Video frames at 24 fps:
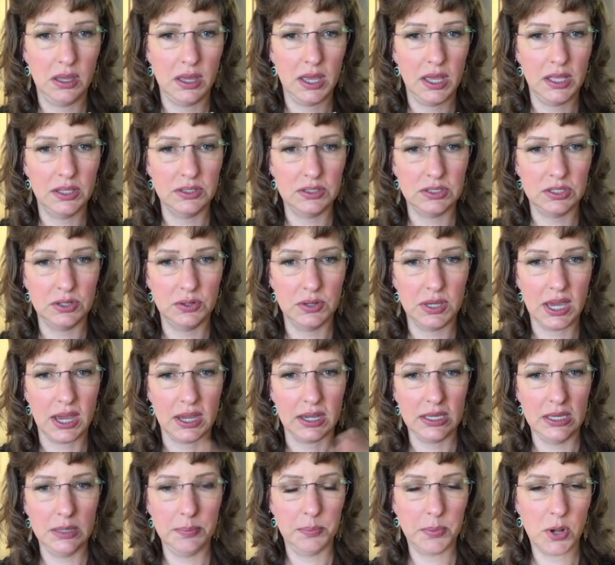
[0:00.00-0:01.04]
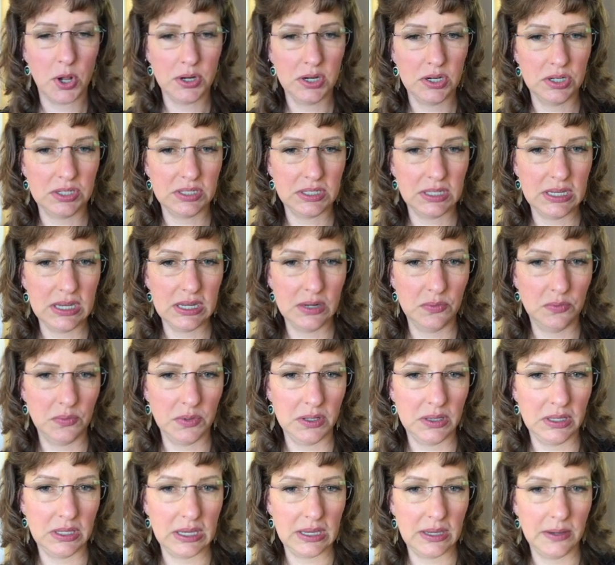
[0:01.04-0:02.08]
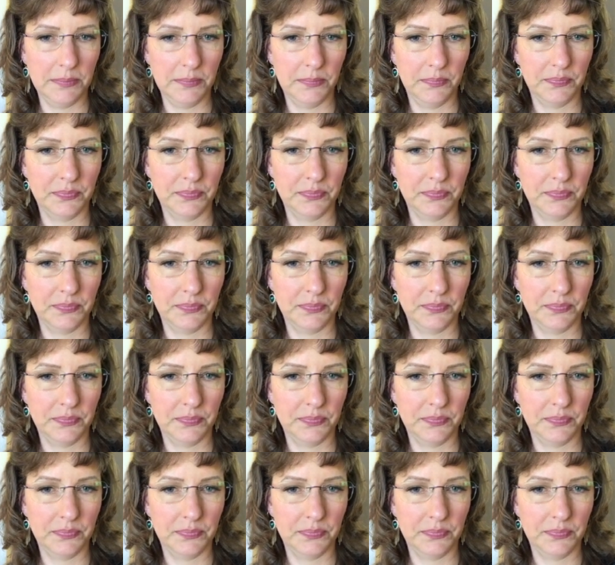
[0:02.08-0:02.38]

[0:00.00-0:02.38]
And so yeah, keep all your skin really